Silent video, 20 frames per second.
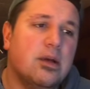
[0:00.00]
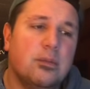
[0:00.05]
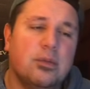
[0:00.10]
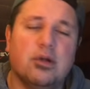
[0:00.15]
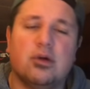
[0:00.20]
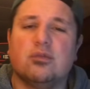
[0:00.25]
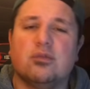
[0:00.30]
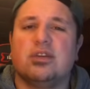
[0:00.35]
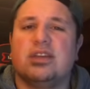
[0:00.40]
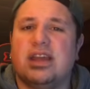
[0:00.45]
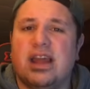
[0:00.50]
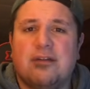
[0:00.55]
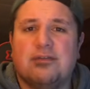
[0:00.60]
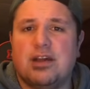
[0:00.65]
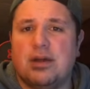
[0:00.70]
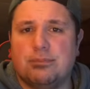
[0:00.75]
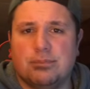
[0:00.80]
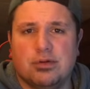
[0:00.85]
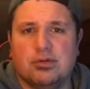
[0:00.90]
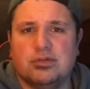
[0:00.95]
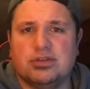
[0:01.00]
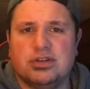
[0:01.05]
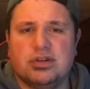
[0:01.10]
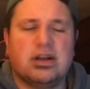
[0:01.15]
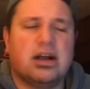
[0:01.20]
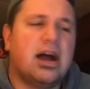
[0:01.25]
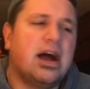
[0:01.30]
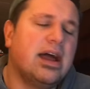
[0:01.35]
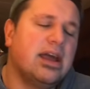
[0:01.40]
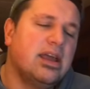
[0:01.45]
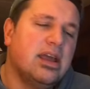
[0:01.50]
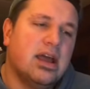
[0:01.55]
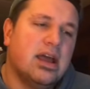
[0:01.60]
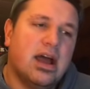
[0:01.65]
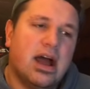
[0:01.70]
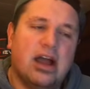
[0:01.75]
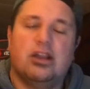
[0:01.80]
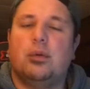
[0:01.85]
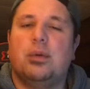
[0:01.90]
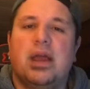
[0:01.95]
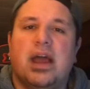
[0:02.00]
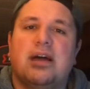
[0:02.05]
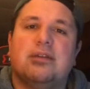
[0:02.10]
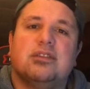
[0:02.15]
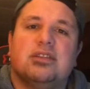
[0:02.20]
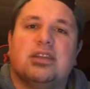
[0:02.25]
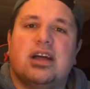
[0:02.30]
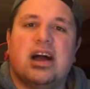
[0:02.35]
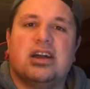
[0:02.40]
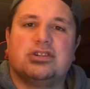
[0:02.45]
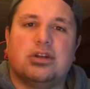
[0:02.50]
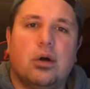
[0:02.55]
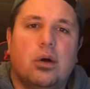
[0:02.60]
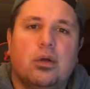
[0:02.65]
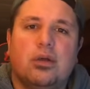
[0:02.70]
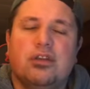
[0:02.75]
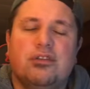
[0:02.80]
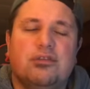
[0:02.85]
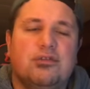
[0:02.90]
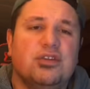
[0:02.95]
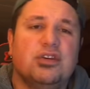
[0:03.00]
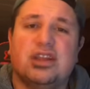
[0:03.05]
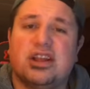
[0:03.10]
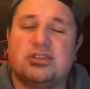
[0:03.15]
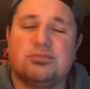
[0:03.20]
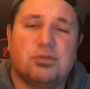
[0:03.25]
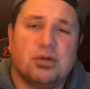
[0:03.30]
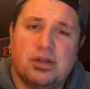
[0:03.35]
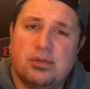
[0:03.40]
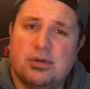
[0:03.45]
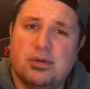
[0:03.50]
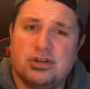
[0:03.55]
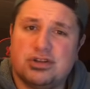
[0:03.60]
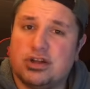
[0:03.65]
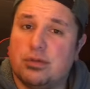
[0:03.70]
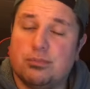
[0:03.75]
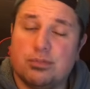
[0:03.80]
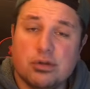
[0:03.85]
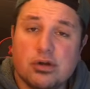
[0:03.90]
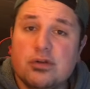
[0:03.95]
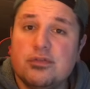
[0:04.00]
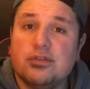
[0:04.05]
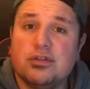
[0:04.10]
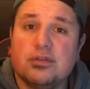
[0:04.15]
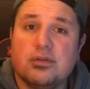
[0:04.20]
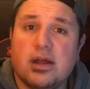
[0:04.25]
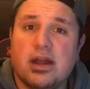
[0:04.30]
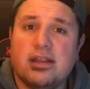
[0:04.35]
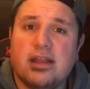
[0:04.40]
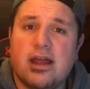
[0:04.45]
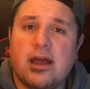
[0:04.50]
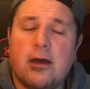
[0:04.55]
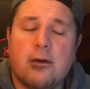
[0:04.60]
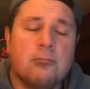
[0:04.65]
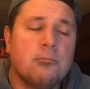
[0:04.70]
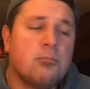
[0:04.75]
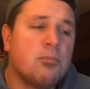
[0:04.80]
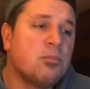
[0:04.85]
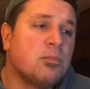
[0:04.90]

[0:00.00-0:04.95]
We don't really have that bruiser guy. I know we have Elijah Holyfield. That's pretty much unproven right now.